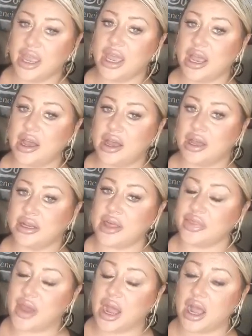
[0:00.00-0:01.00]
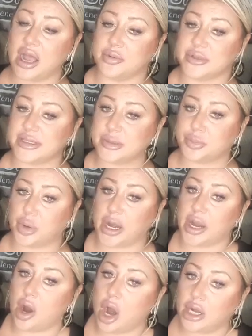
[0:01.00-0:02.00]
And that I would
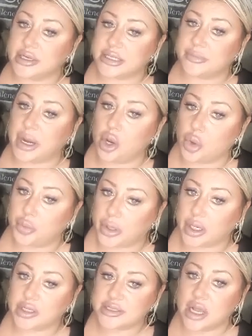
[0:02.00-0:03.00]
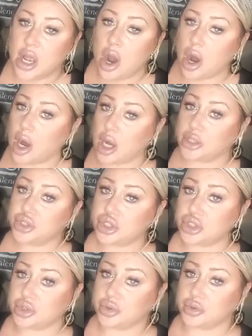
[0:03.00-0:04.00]
spray onto my openings,
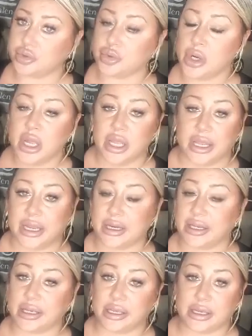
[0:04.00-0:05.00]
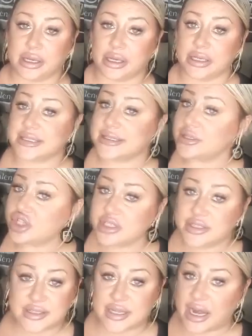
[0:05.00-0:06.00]
onto any
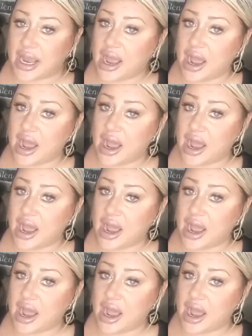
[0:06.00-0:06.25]
incisions that I